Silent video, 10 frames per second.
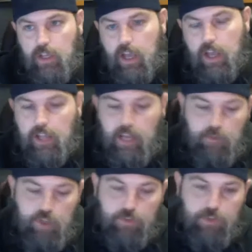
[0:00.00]
and they
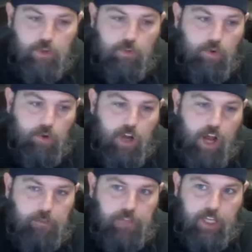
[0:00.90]
moved to a more
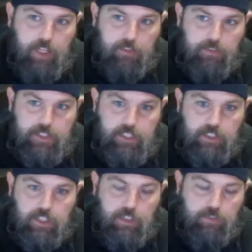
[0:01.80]
updated
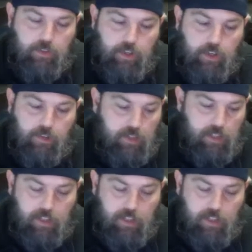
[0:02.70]
facility for